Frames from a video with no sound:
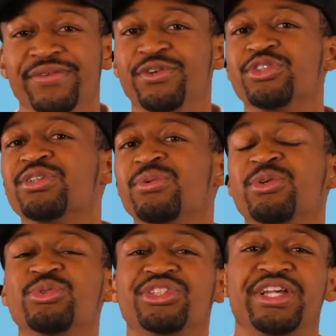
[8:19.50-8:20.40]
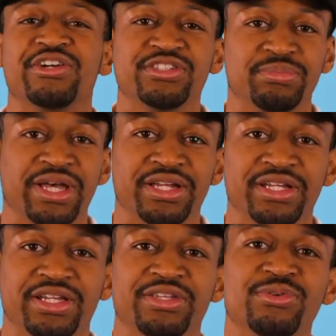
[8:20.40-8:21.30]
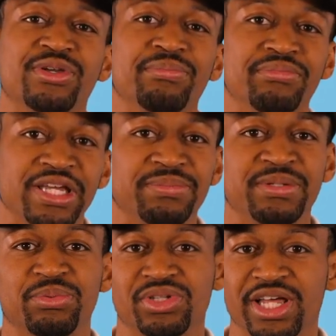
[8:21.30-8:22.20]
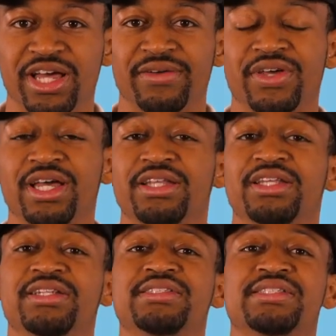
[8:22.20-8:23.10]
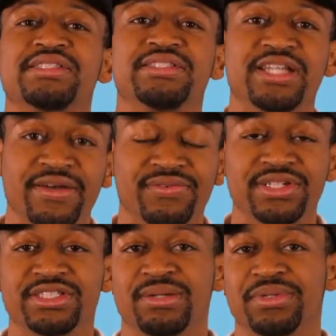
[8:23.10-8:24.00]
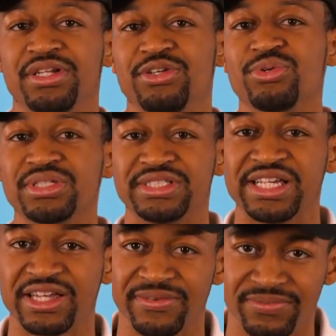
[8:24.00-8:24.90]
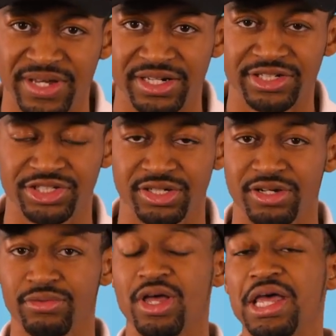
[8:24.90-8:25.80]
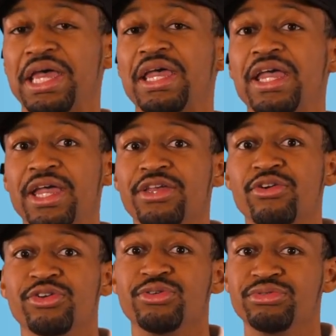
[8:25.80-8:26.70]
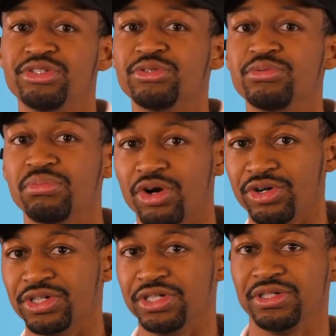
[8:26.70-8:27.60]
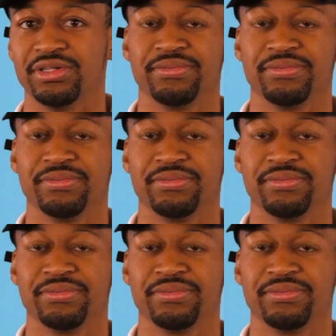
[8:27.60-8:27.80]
If you're someone who's charismatic and you can make people laugh, then this is definitely something that you can take advantage of in your YouTube marketing.